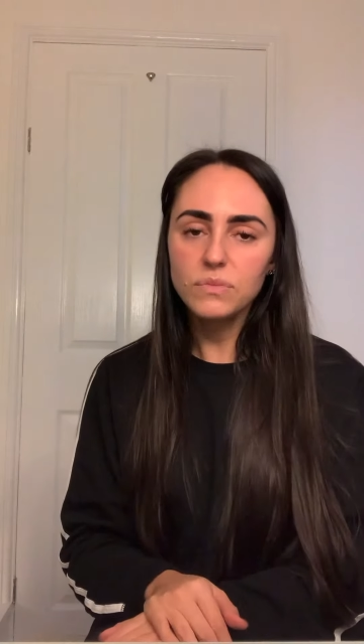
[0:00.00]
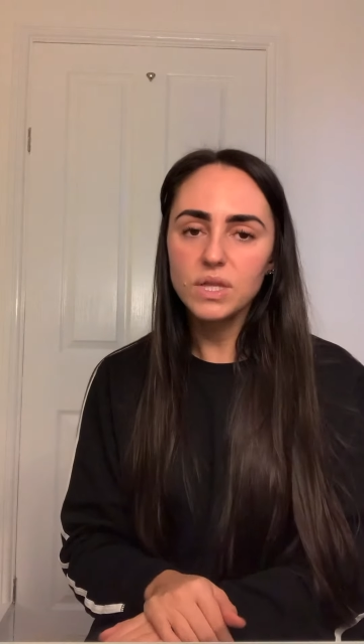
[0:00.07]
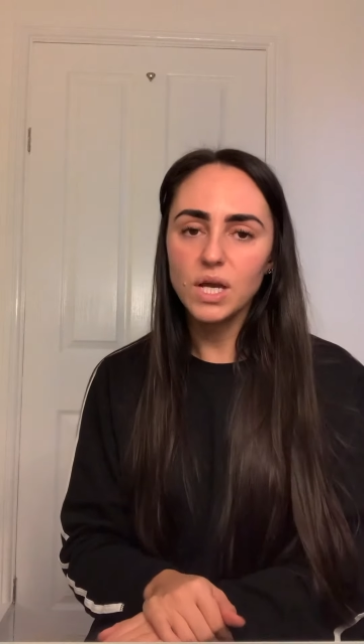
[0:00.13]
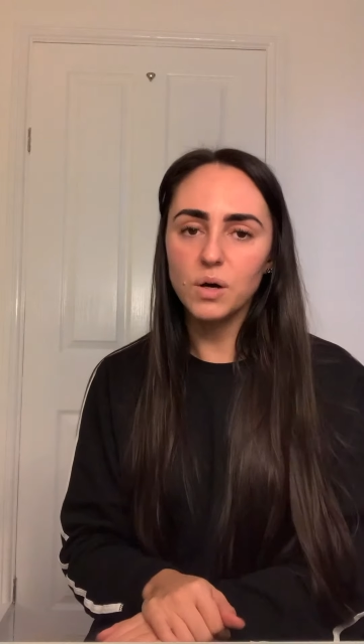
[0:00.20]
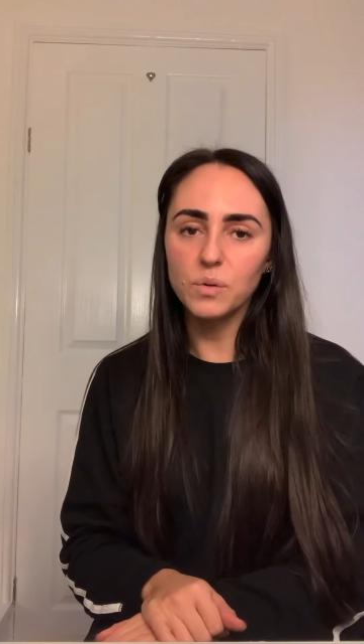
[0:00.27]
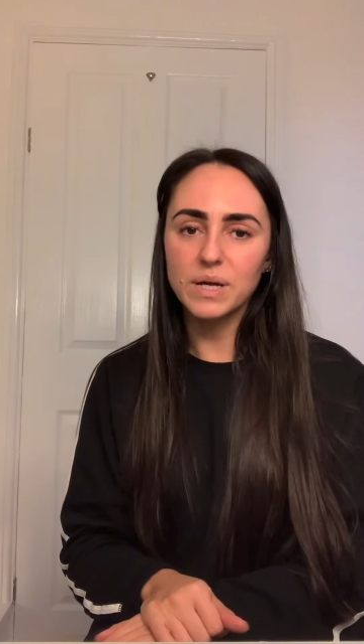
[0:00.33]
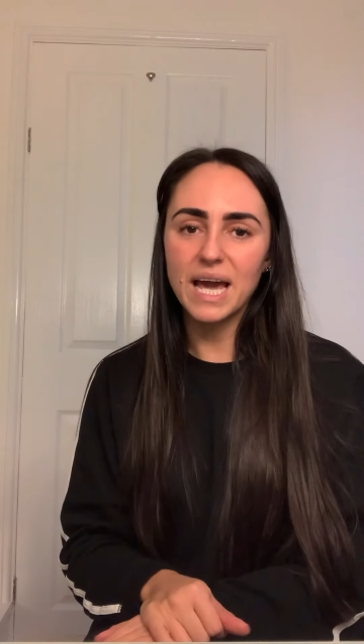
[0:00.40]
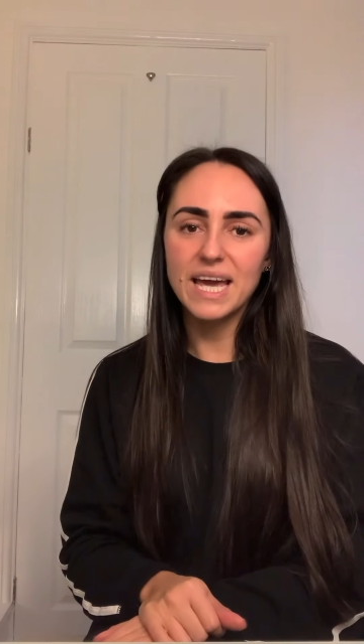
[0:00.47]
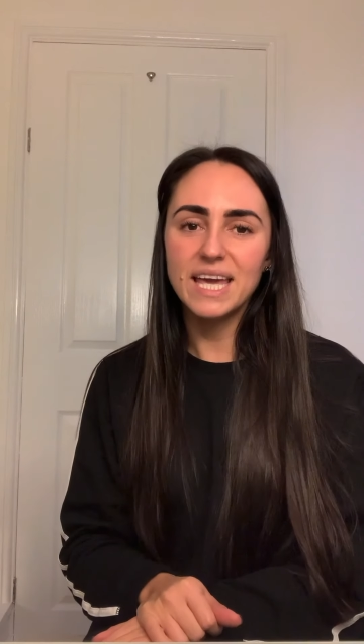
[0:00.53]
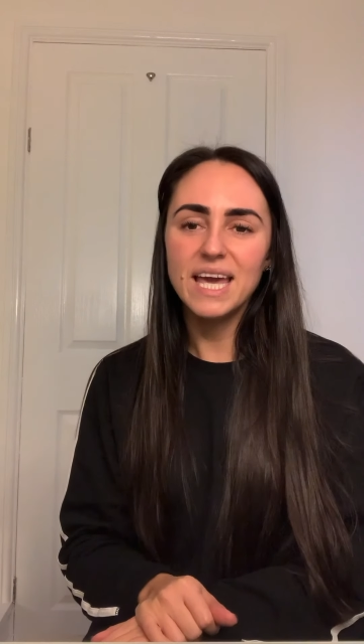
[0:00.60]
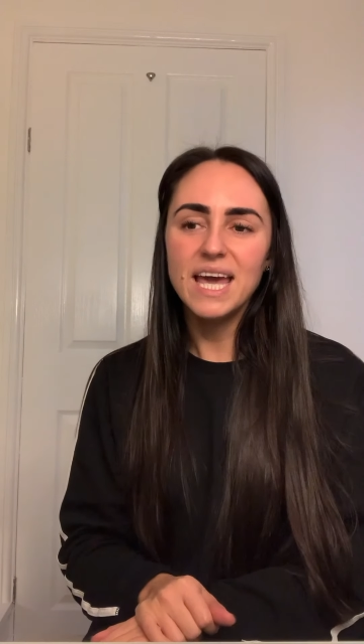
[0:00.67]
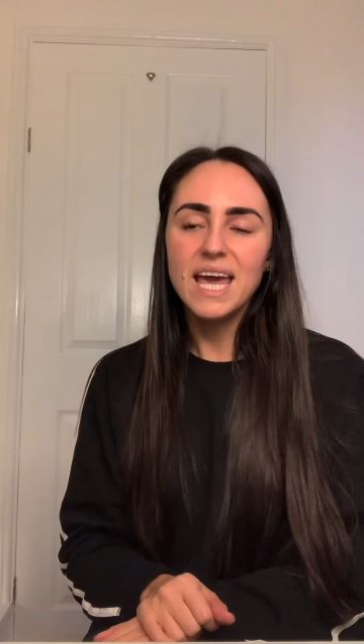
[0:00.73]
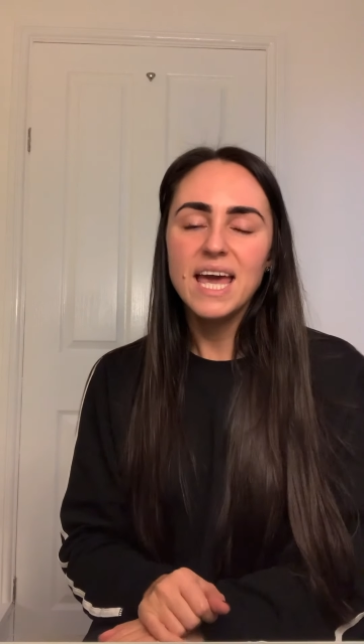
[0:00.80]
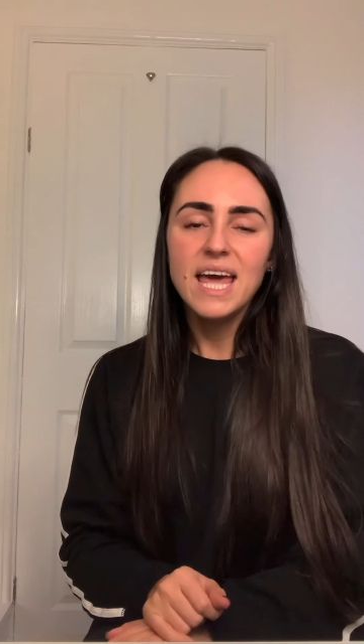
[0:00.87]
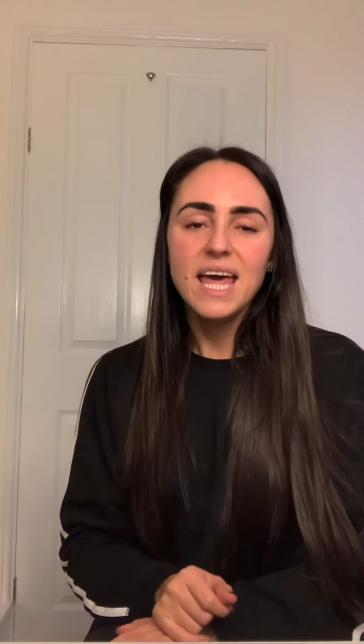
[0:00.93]
Okay,
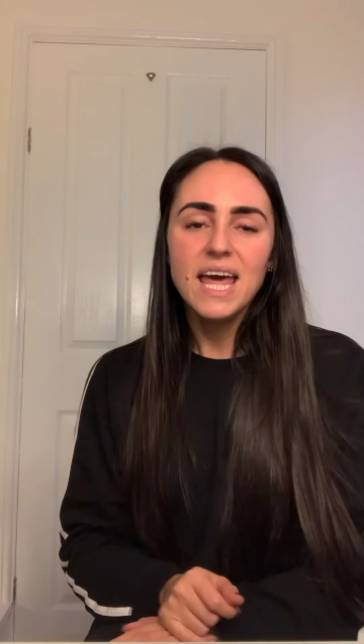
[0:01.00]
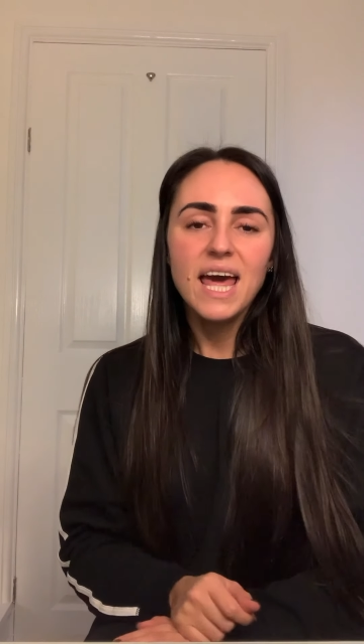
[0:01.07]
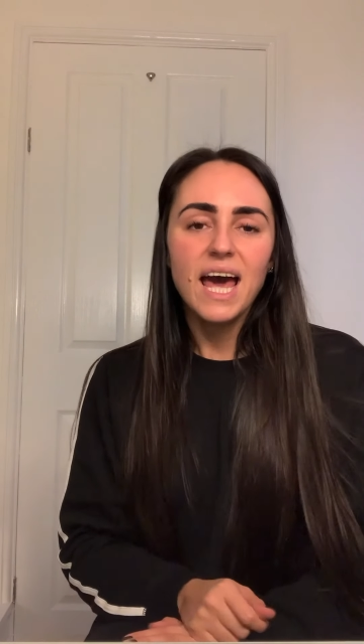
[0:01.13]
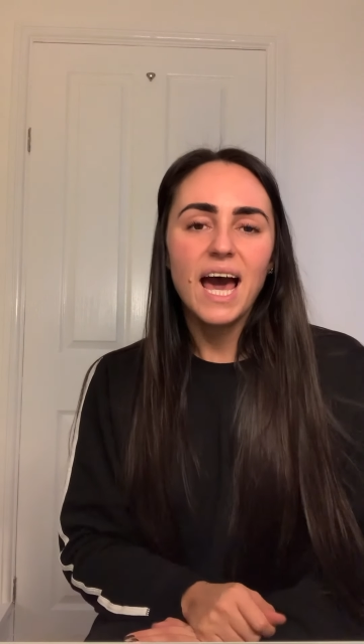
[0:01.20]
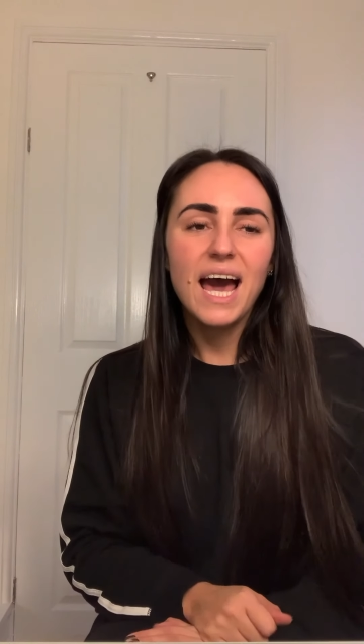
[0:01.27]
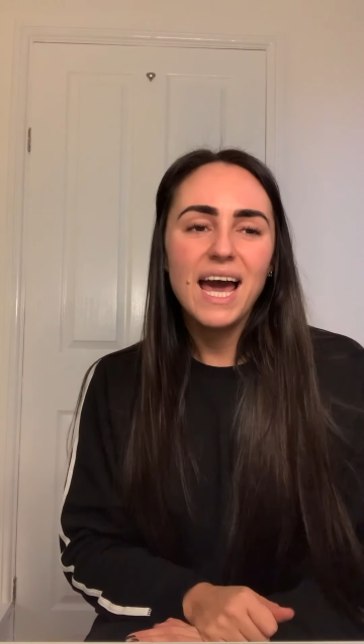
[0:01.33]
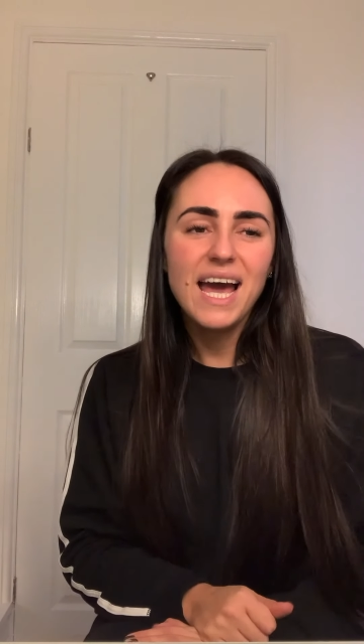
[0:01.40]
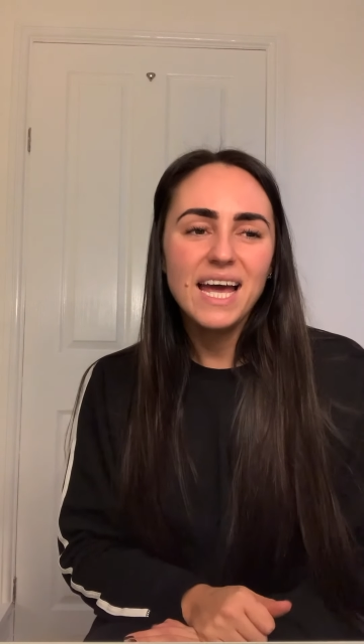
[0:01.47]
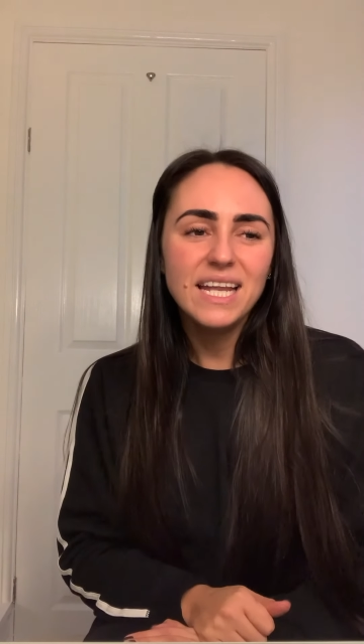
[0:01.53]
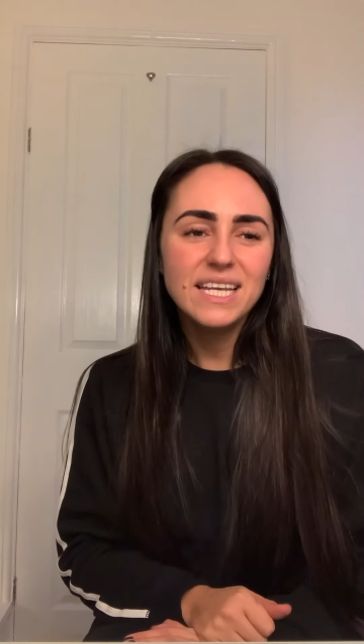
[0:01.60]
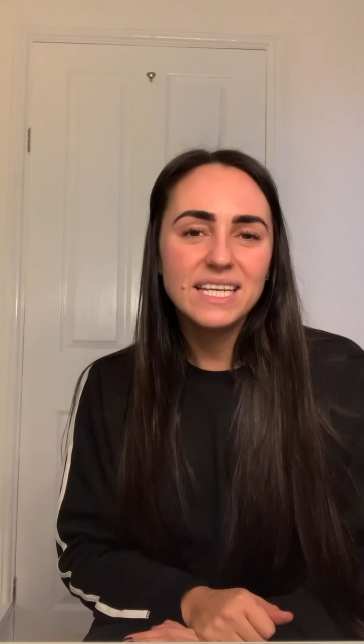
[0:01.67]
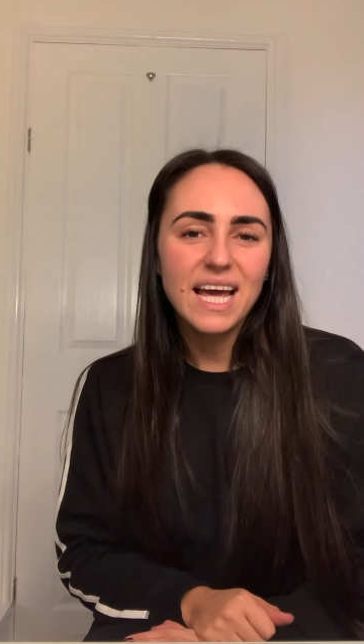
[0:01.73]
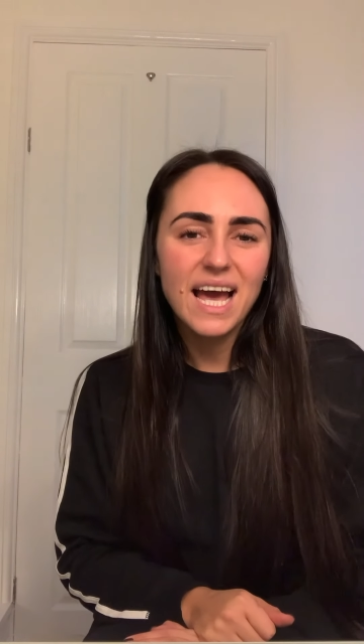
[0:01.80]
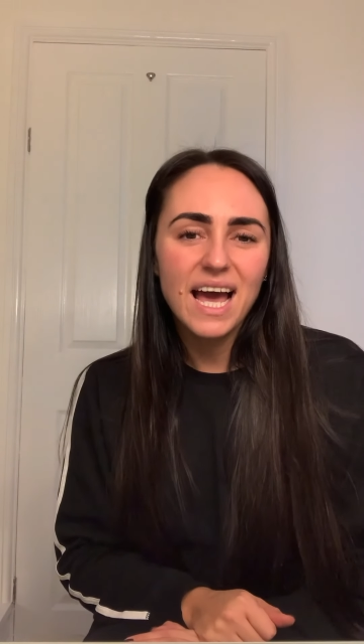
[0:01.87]
and